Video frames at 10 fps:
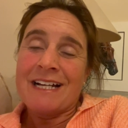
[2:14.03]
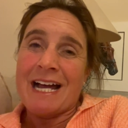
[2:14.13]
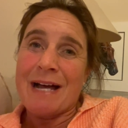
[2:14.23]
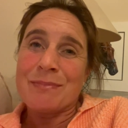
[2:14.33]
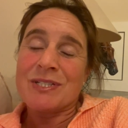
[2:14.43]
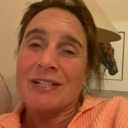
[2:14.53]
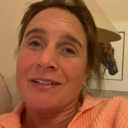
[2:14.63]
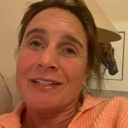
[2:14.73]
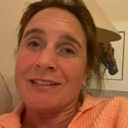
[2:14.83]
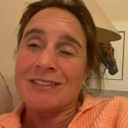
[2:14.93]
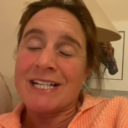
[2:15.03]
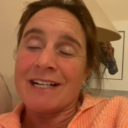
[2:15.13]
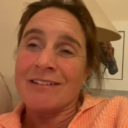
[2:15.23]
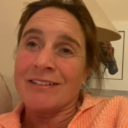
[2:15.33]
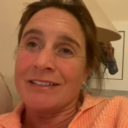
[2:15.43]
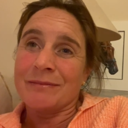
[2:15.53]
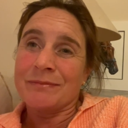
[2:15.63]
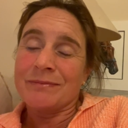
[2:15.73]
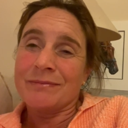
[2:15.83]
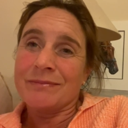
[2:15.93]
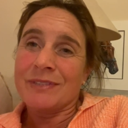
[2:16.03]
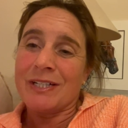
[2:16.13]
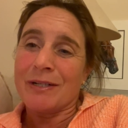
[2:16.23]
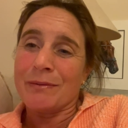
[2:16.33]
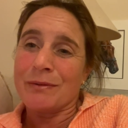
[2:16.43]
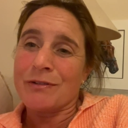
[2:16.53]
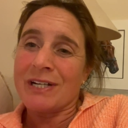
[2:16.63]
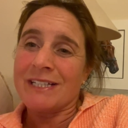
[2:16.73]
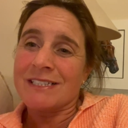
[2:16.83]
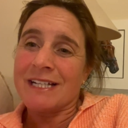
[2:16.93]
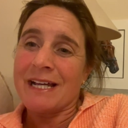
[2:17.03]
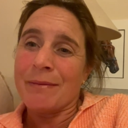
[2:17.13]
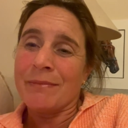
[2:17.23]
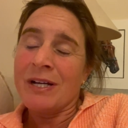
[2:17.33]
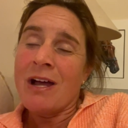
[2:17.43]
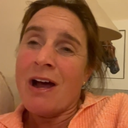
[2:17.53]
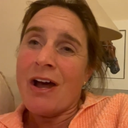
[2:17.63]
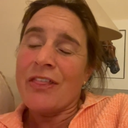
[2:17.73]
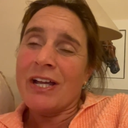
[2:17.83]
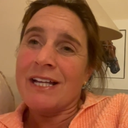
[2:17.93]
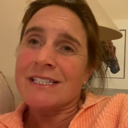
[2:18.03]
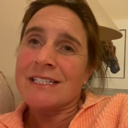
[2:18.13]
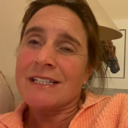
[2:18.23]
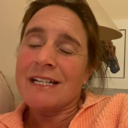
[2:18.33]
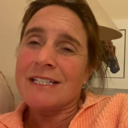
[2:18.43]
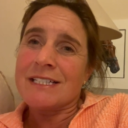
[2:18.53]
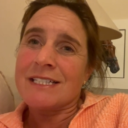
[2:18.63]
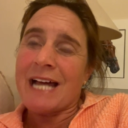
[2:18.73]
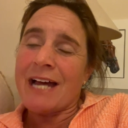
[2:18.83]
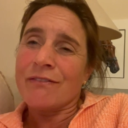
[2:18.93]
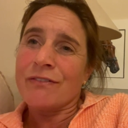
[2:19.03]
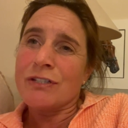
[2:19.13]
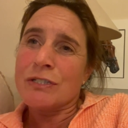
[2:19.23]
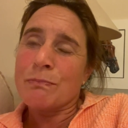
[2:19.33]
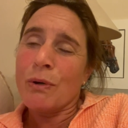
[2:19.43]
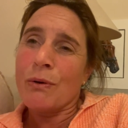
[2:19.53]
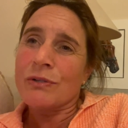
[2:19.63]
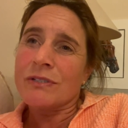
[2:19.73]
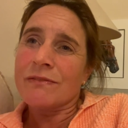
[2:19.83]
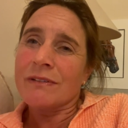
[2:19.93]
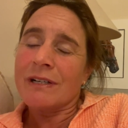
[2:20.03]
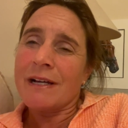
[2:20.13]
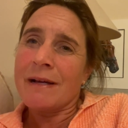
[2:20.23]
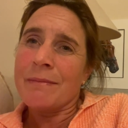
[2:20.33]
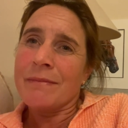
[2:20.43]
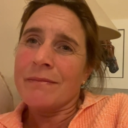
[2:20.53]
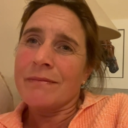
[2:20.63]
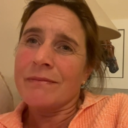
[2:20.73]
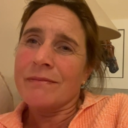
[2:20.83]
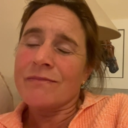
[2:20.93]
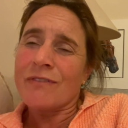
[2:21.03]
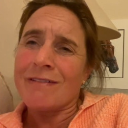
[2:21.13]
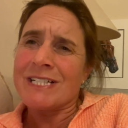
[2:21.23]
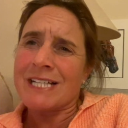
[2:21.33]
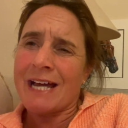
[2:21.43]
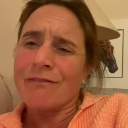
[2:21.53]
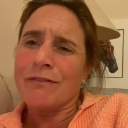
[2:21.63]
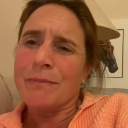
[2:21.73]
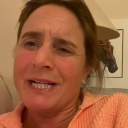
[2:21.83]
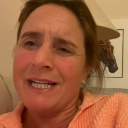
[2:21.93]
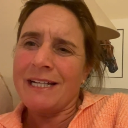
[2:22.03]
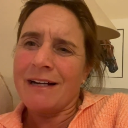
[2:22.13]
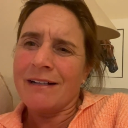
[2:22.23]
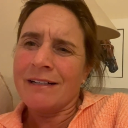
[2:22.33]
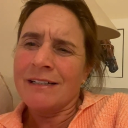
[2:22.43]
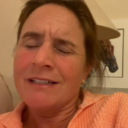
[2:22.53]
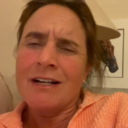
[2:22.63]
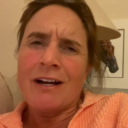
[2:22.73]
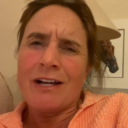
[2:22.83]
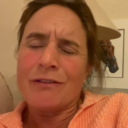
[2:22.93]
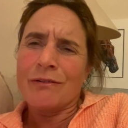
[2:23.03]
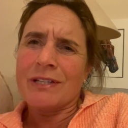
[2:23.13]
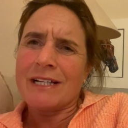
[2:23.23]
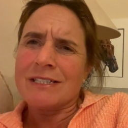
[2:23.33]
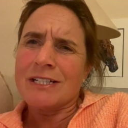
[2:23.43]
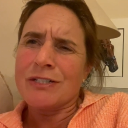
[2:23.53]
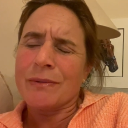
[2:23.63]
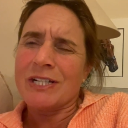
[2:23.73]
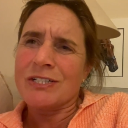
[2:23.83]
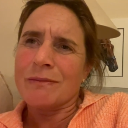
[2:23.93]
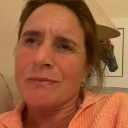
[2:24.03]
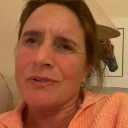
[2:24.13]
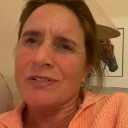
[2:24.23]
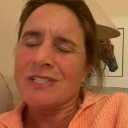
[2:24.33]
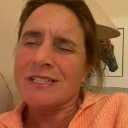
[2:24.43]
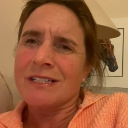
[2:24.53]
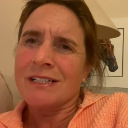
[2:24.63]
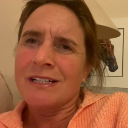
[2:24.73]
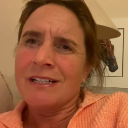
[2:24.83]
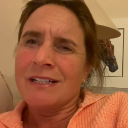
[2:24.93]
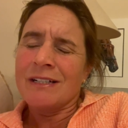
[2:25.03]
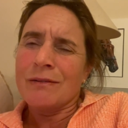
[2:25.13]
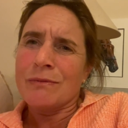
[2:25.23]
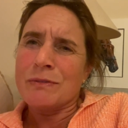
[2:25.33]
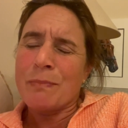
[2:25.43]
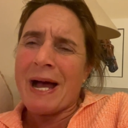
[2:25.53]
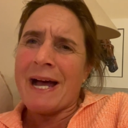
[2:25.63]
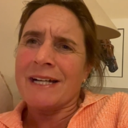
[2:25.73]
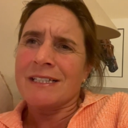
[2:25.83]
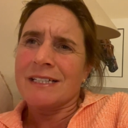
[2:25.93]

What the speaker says: absolute little dinger, and, you know, all credit to him. I think it's sad for the sport, very sad for Mickey Young. I thought that situation was bad.